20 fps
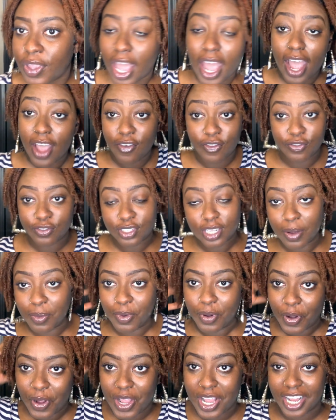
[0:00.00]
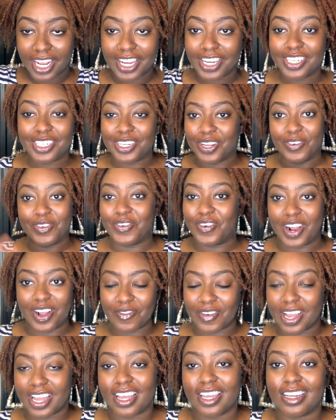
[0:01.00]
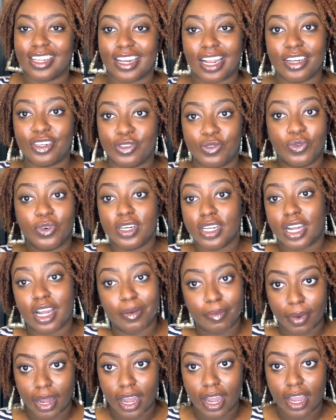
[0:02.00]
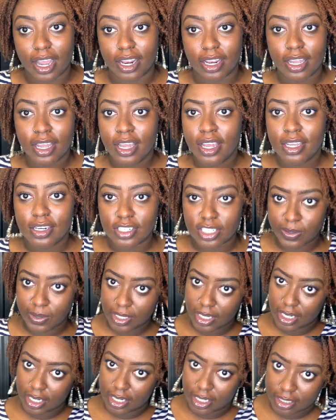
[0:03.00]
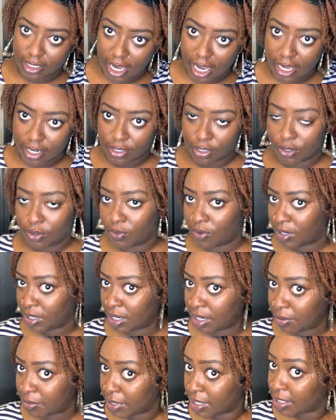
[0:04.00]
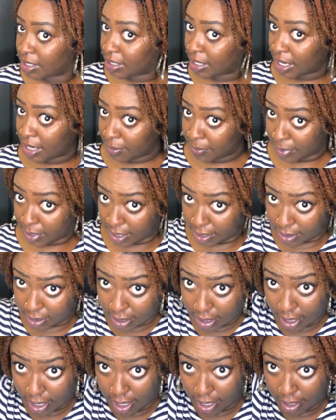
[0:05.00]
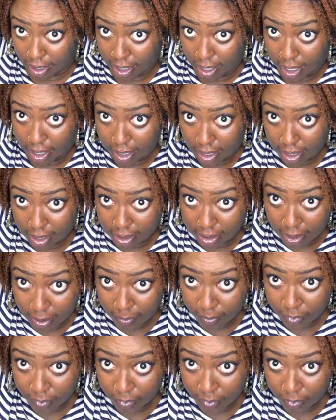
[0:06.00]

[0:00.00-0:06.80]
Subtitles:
I have there's some around my head that I do want to combine, just because I do want them to be the same density and thickness.